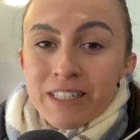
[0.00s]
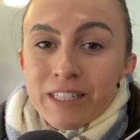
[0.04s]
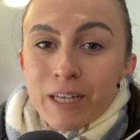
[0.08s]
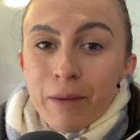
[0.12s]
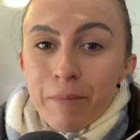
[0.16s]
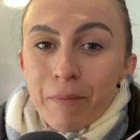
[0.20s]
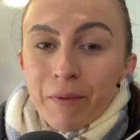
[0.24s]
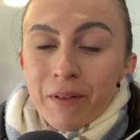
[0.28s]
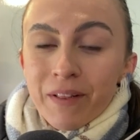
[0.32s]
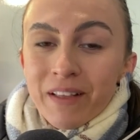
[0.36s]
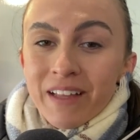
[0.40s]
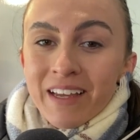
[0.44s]

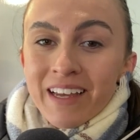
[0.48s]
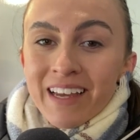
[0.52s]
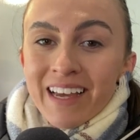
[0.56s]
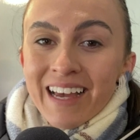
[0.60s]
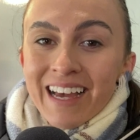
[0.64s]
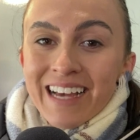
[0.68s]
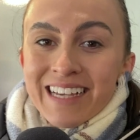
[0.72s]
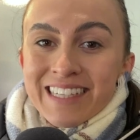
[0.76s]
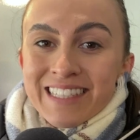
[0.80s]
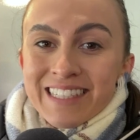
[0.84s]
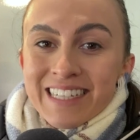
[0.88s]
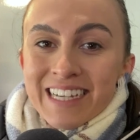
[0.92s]
double
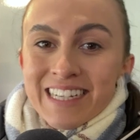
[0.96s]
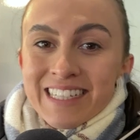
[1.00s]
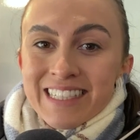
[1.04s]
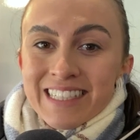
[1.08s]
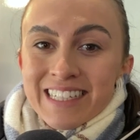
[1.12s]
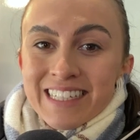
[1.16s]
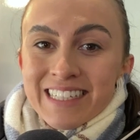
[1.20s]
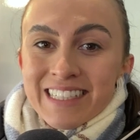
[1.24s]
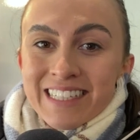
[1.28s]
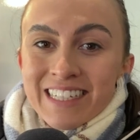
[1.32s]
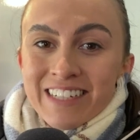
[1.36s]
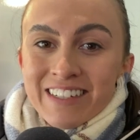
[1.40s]
his side's
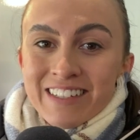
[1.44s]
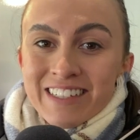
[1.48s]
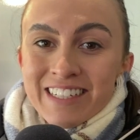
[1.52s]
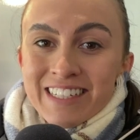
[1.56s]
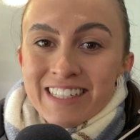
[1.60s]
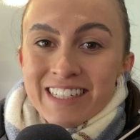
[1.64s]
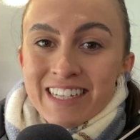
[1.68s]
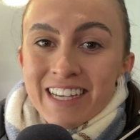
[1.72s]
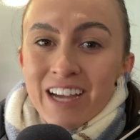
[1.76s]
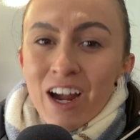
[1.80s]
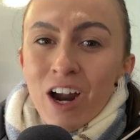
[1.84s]
lead here today.